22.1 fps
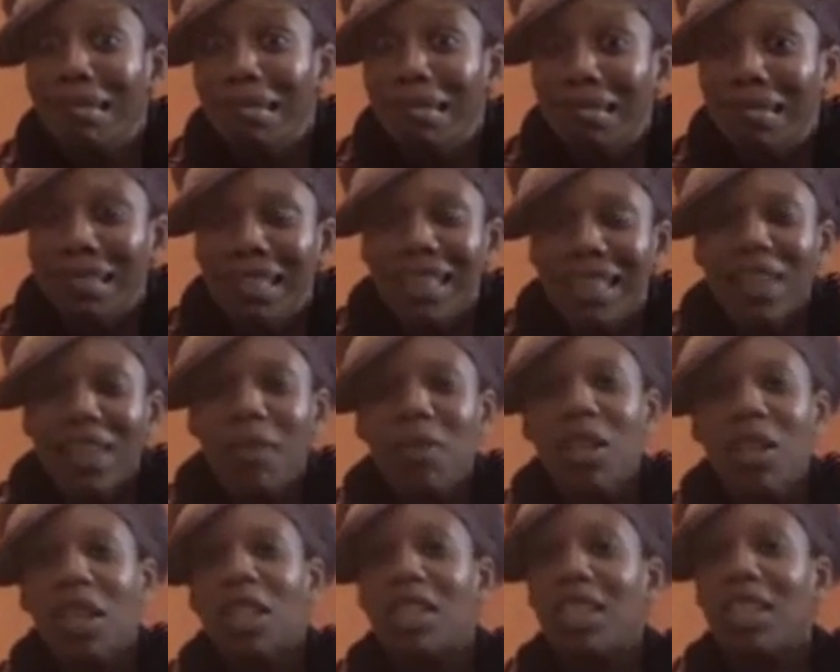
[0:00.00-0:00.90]

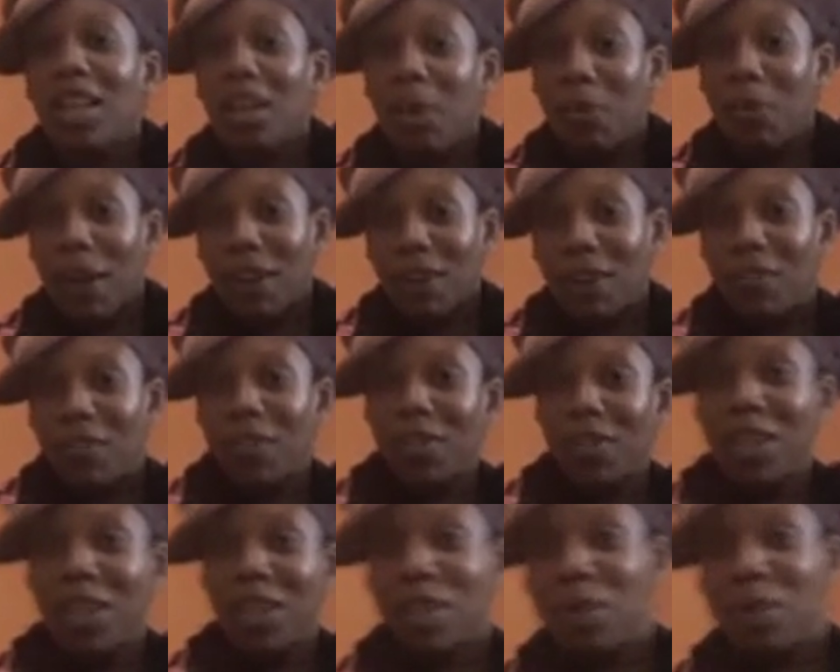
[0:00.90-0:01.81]
which I could tell you about in
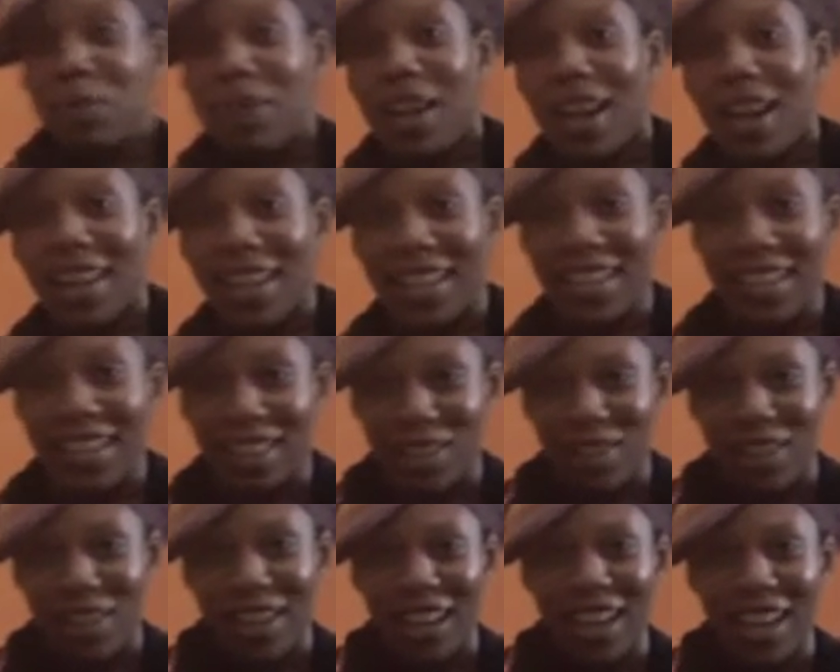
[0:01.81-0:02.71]
French, but not in
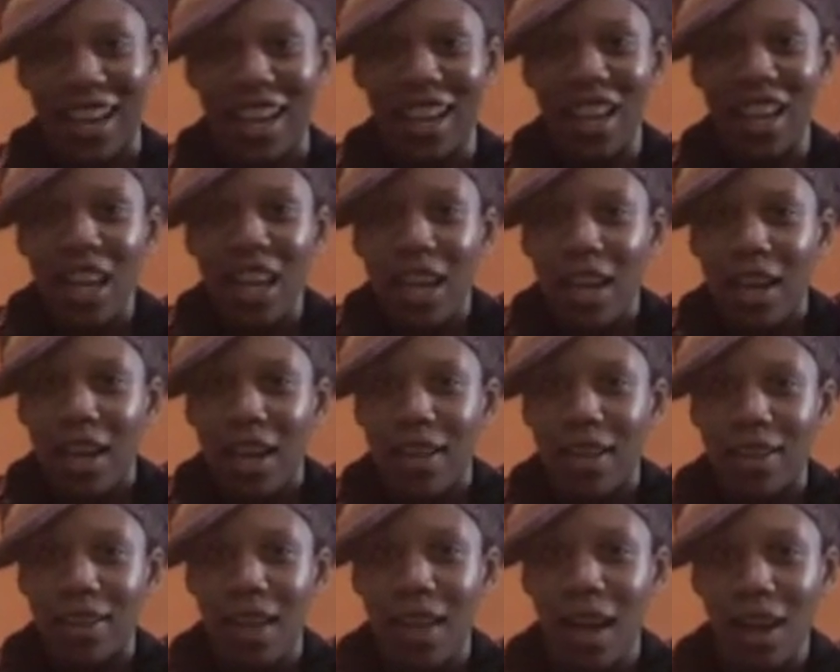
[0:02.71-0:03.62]
English right now,
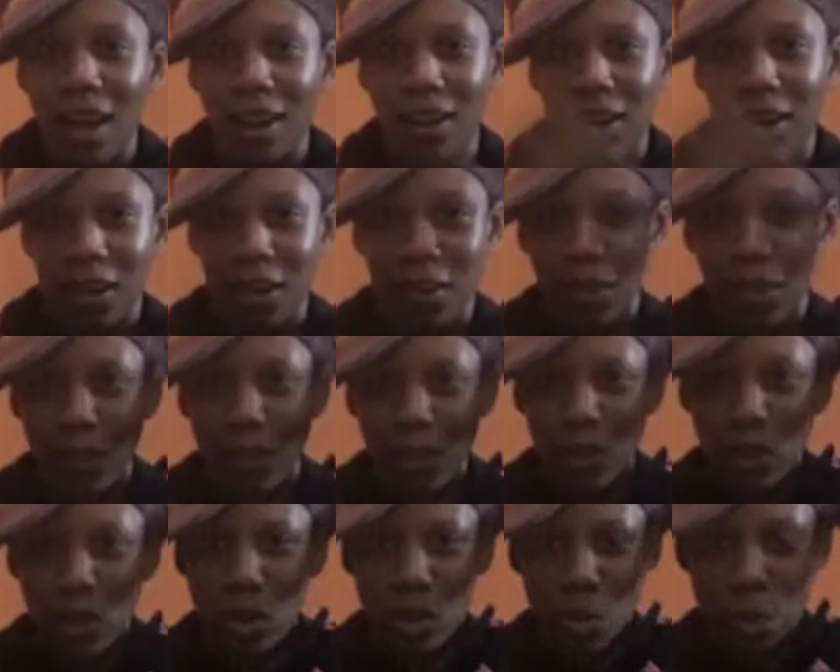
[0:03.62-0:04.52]
is long enough
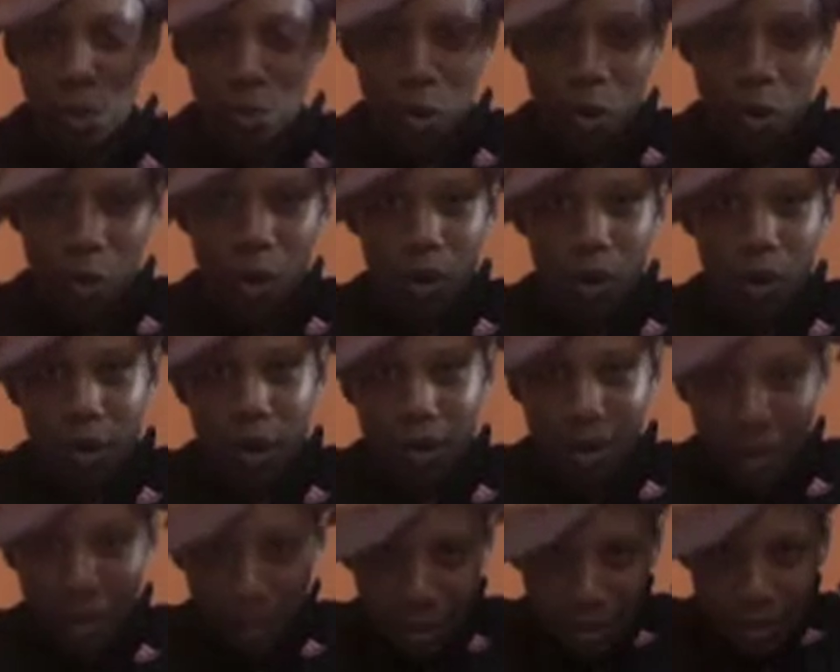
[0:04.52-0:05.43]
to
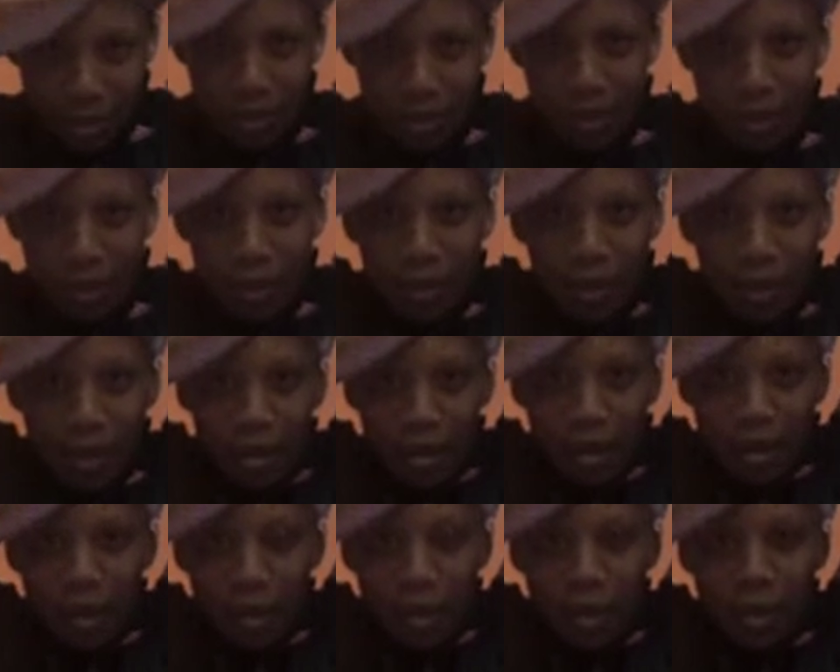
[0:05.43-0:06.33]
support,
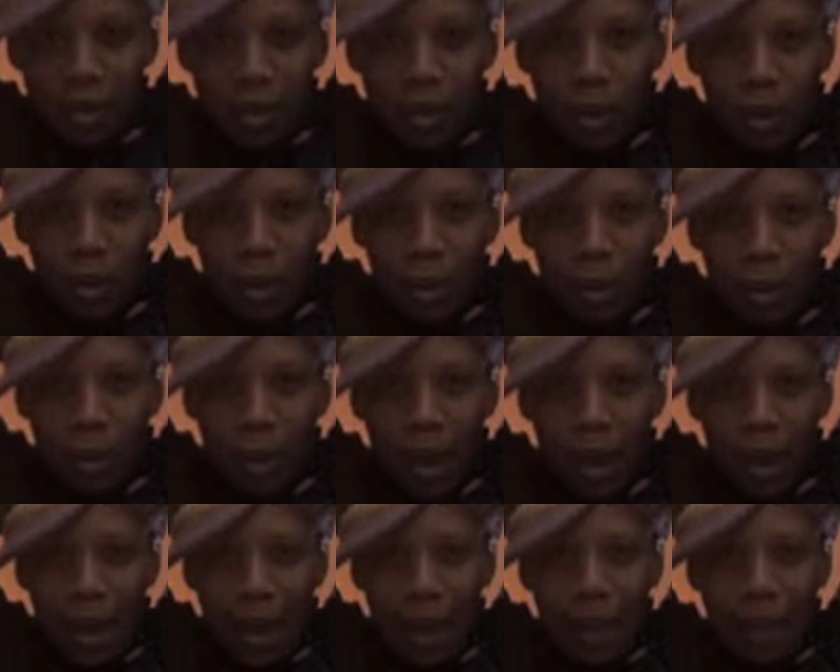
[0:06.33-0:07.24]
my
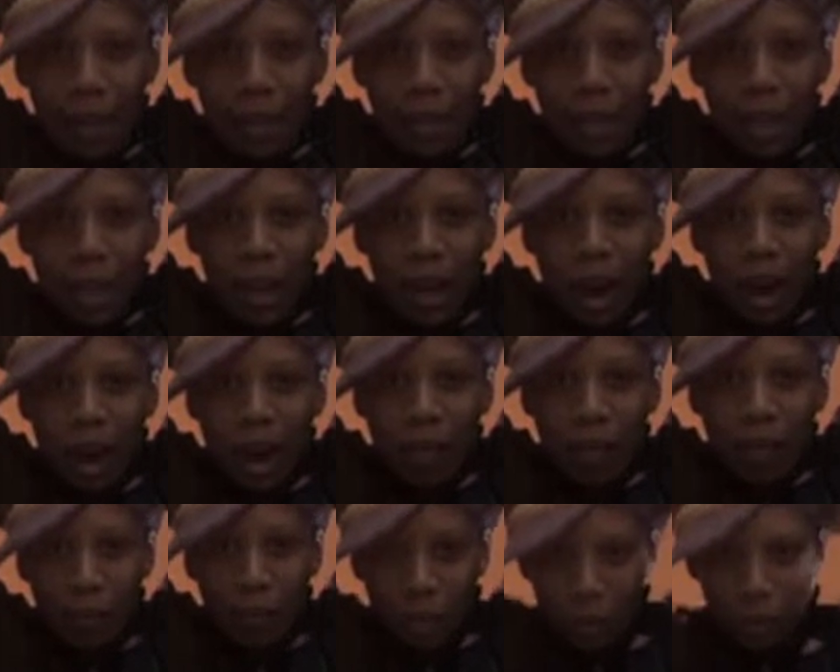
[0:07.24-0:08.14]
head being
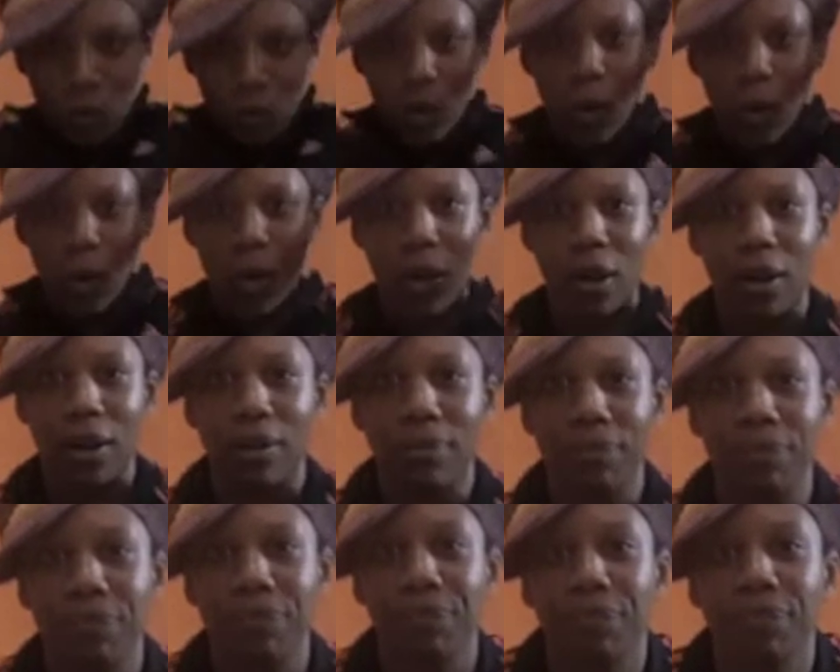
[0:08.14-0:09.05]
off of the floor.
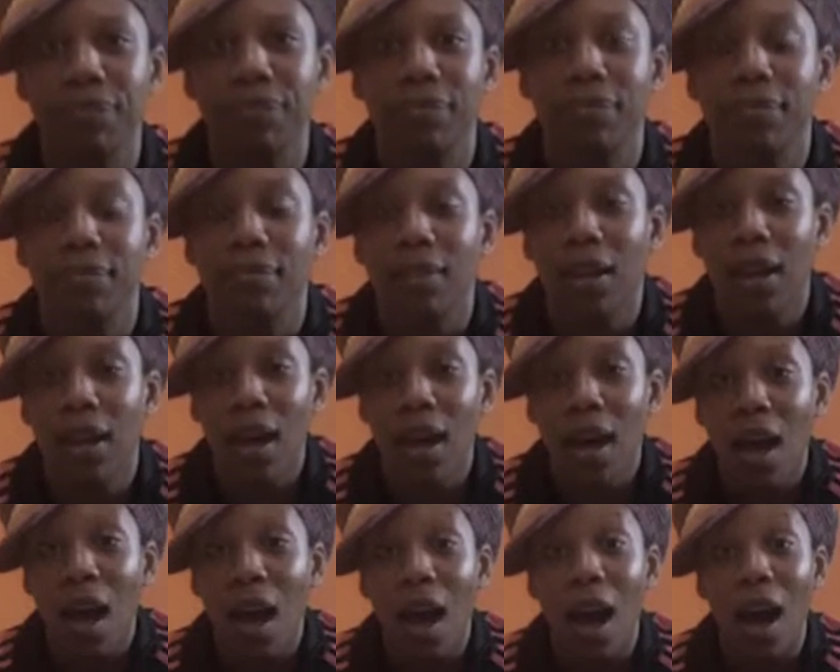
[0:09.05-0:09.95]

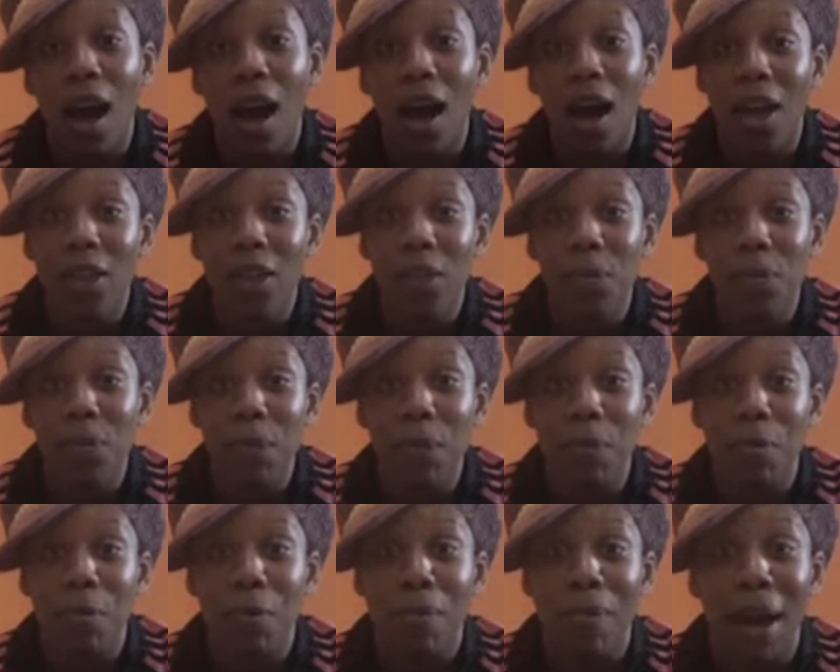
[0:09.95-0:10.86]
Other
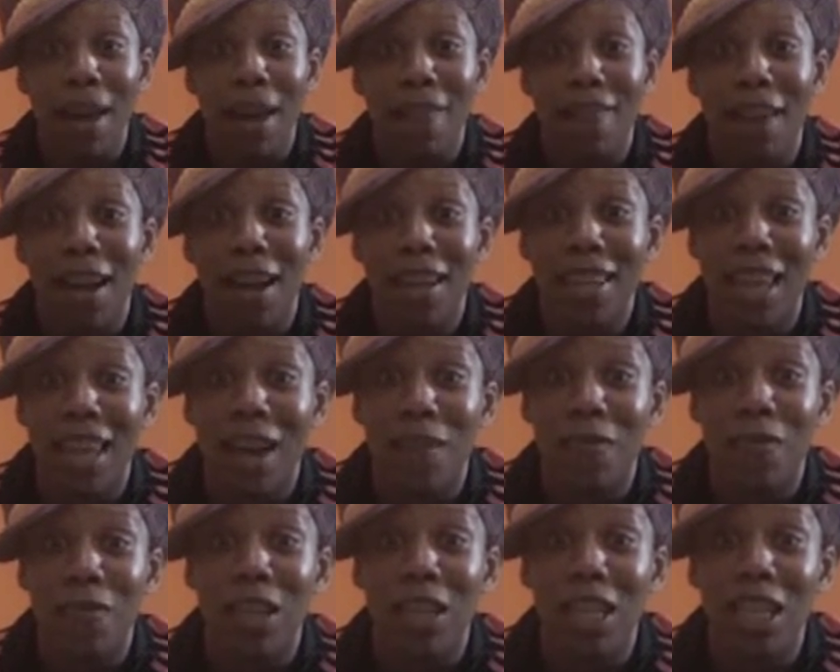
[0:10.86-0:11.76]
people might find
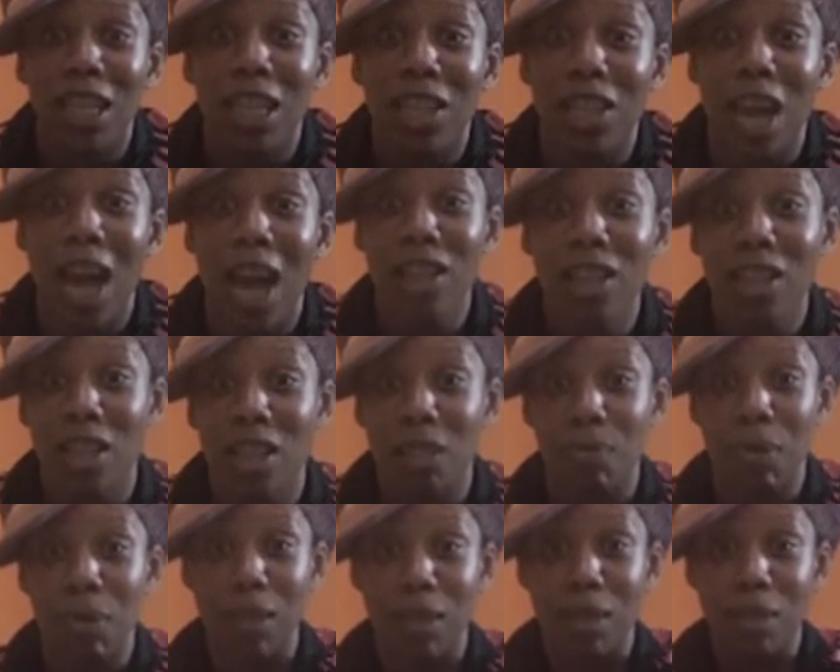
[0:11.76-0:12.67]
that really challenging
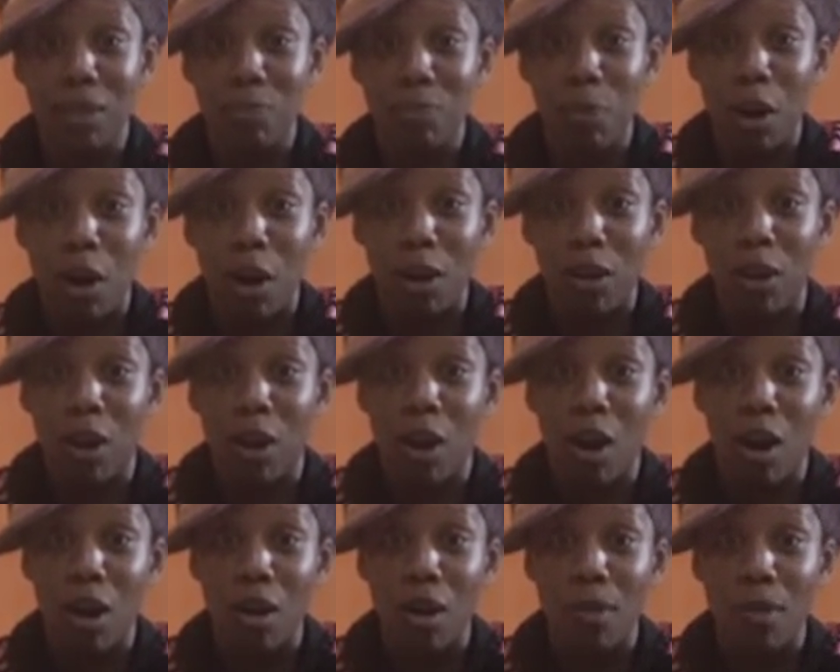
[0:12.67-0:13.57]
because this part of their
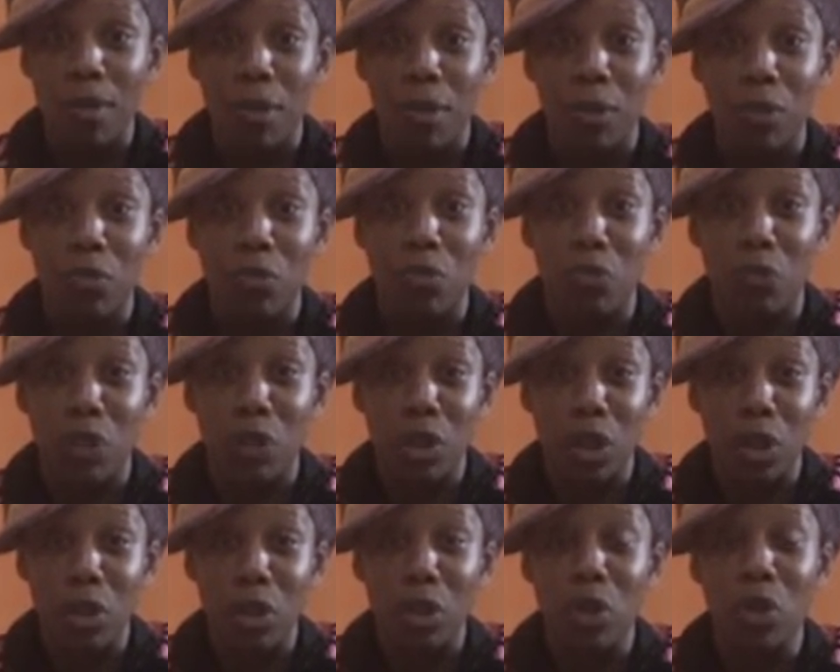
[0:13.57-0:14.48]
arm is
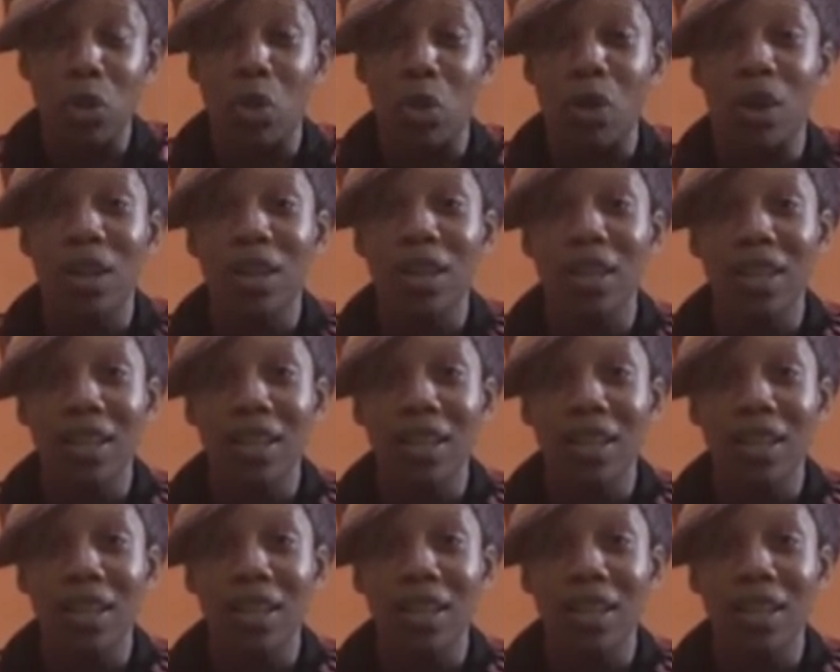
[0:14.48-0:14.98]
really short.